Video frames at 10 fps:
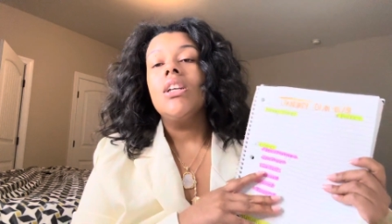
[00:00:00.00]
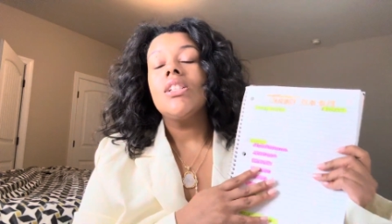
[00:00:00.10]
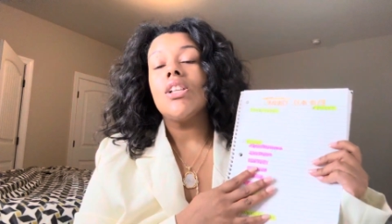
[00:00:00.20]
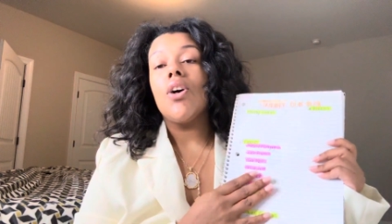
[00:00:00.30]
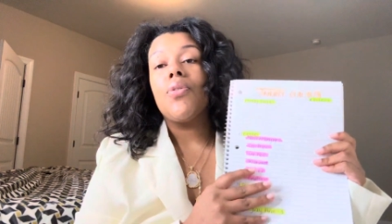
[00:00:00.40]

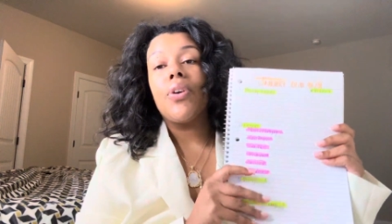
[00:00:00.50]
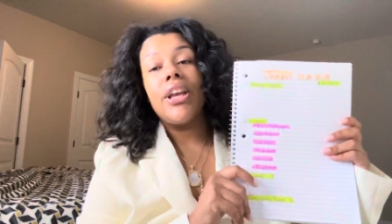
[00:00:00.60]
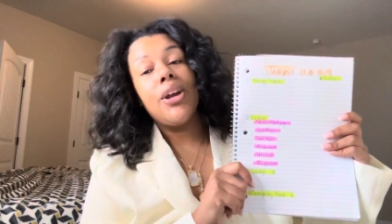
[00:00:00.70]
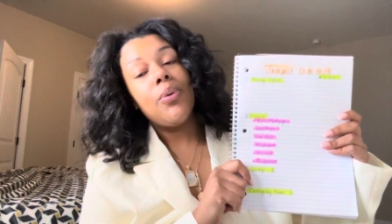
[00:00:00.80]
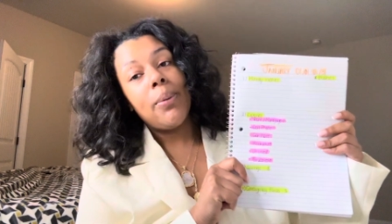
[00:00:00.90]
So for
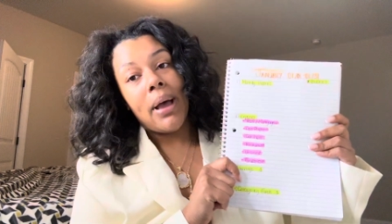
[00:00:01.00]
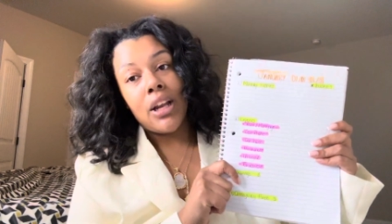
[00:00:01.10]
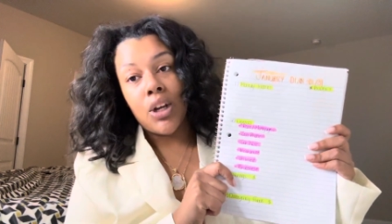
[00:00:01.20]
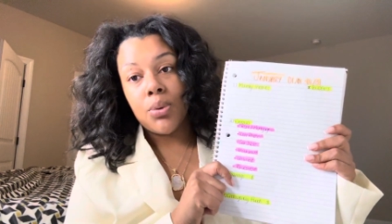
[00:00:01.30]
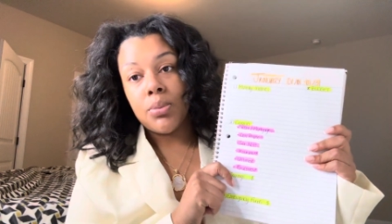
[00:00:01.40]
here with my
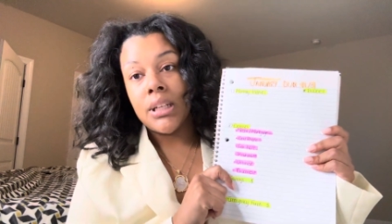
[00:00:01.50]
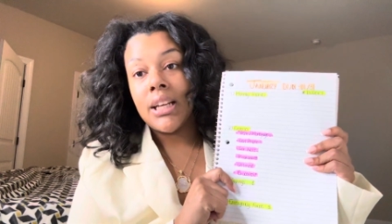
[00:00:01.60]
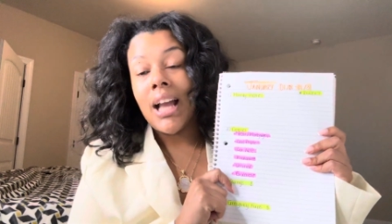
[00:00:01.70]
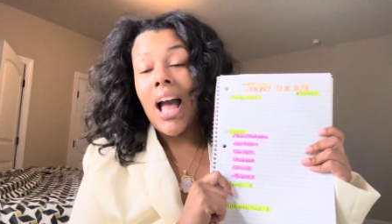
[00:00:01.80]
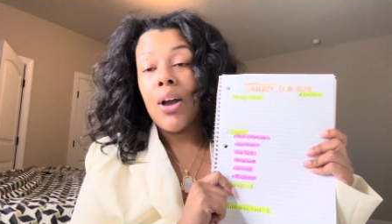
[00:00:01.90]

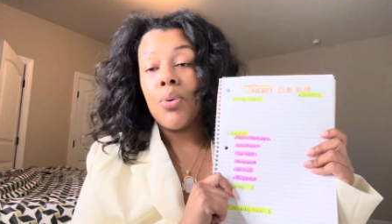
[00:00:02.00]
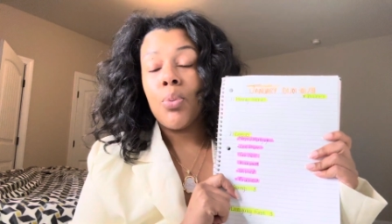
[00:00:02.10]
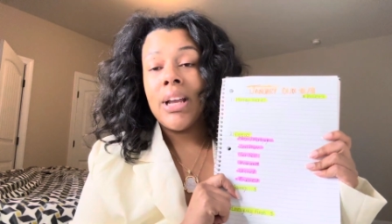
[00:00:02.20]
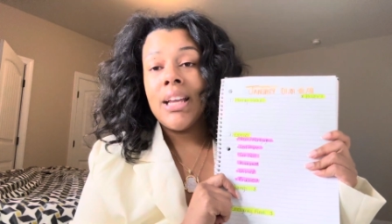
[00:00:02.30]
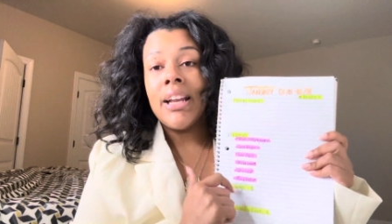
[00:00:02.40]
notebook, I've
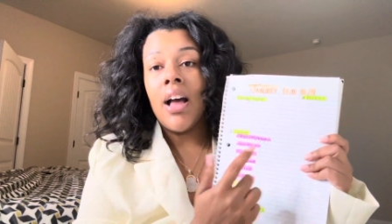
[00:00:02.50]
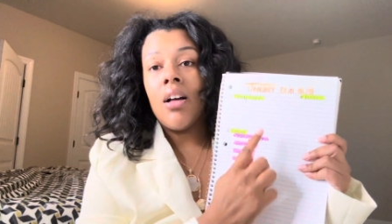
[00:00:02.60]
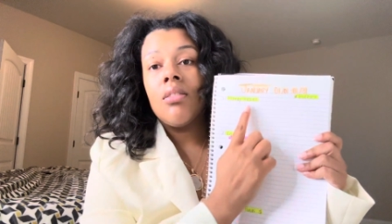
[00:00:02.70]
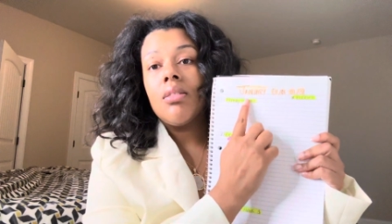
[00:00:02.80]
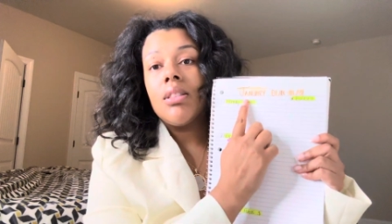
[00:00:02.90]
written
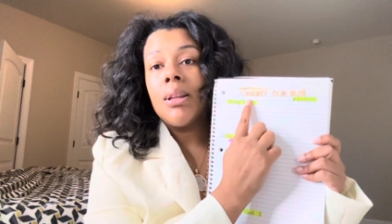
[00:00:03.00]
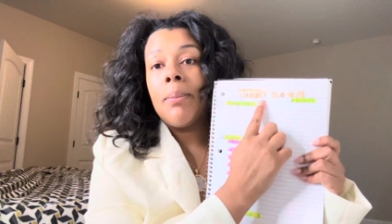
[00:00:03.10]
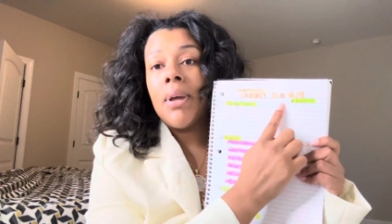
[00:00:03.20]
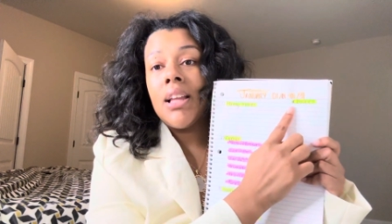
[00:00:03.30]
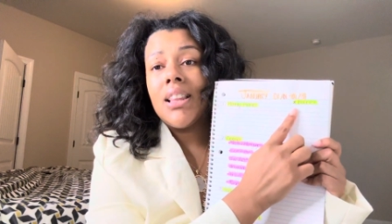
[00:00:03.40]
out the
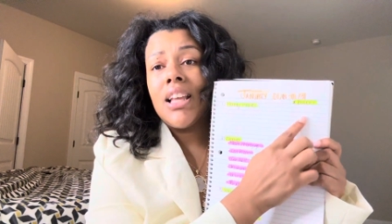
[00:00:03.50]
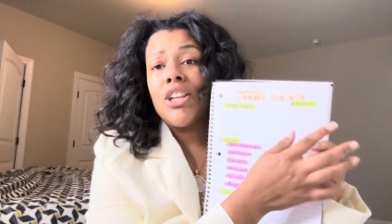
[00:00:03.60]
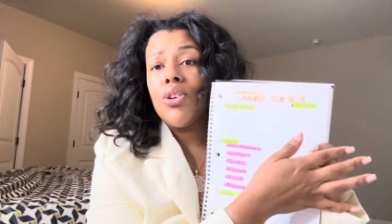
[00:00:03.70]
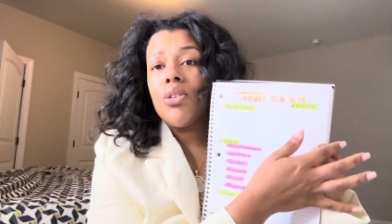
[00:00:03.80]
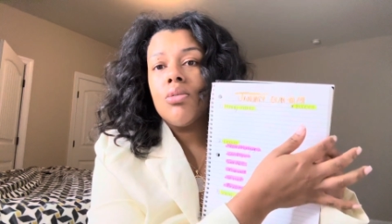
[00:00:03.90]
month
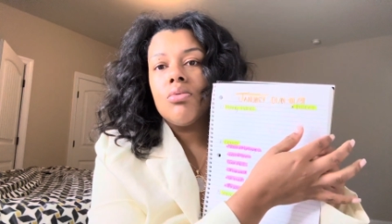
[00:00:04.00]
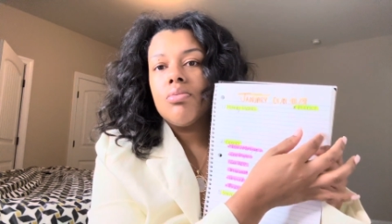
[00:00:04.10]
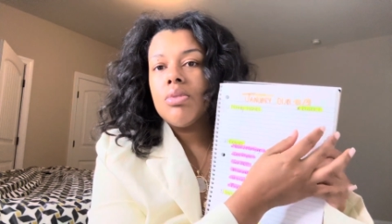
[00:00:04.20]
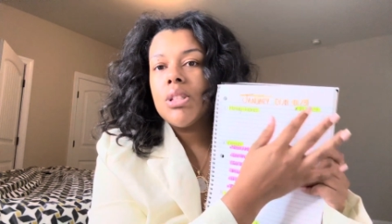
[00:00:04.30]
and you'll